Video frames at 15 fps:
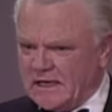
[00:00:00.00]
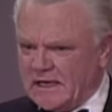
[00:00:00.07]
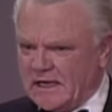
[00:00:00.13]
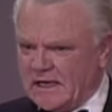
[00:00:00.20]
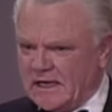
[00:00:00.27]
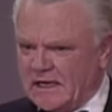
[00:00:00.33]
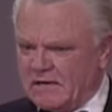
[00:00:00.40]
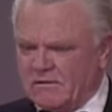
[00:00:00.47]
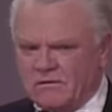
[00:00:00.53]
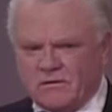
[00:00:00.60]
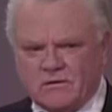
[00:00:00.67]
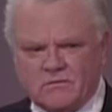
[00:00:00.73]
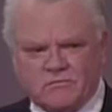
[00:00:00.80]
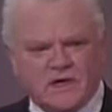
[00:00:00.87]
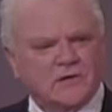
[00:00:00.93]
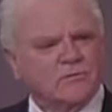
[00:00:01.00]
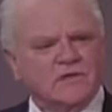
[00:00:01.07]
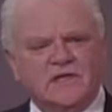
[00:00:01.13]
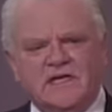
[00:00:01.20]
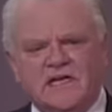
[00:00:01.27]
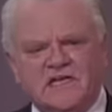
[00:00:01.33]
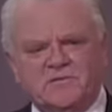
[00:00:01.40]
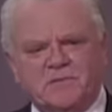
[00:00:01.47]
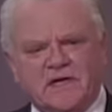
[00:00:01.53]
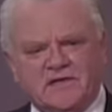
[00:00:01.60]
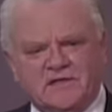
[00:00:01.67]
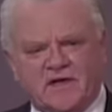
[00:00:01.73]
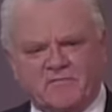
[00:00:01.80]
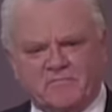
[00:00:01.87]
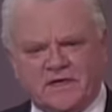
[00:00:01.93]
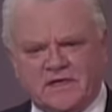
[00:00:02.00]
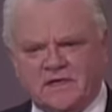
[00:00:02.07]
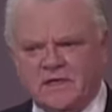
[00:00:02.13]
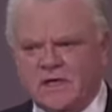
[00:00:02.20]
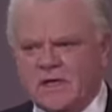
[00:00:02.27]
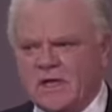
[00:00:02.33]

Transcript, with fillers: uh, what will they expect of me?